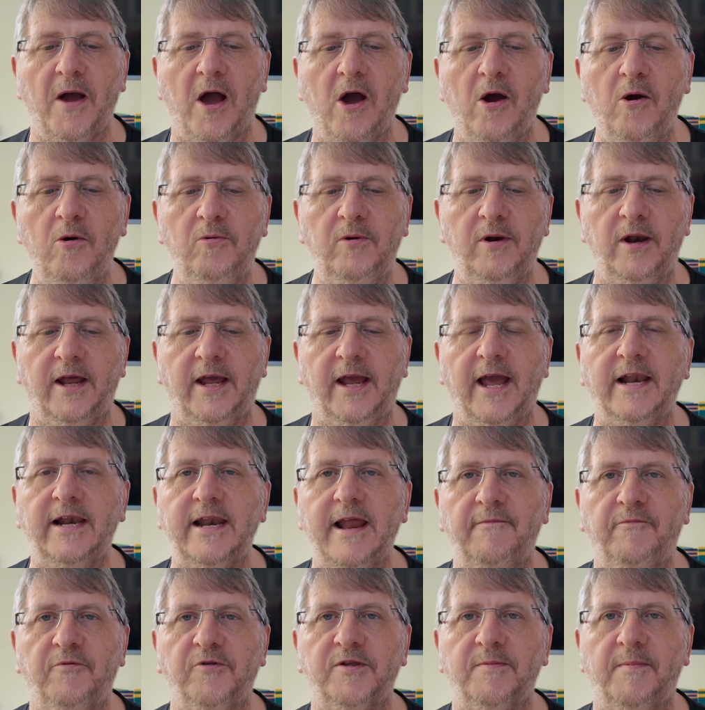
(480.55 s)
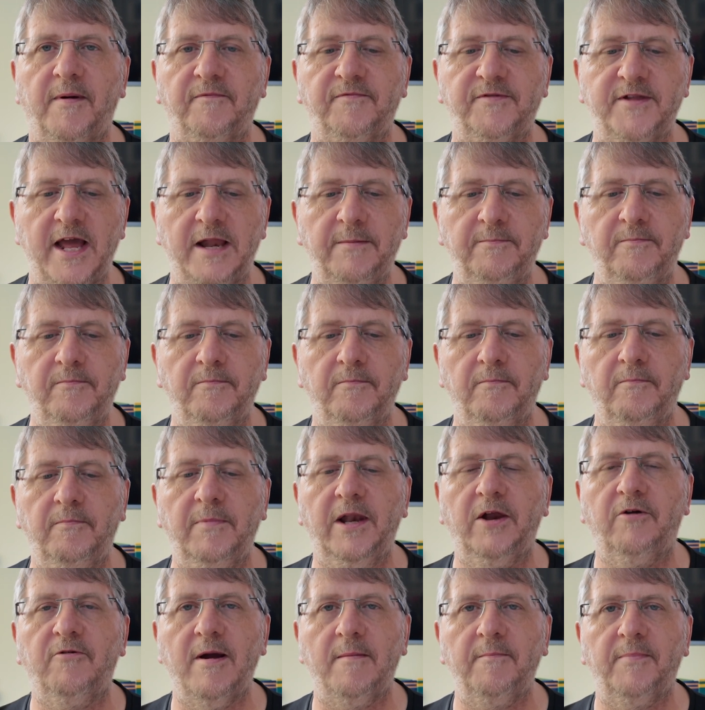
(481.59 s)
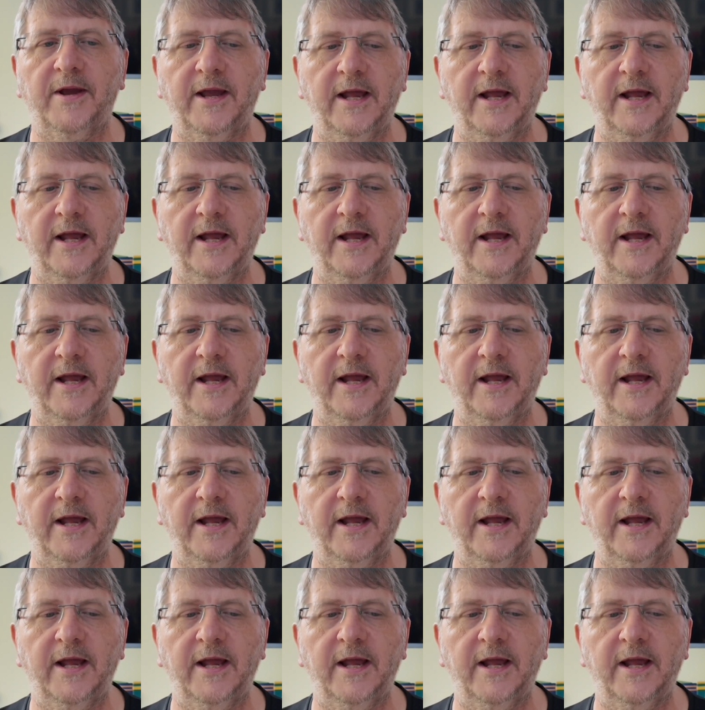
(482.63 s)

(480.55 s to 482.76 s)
only at levels above 10 milligram per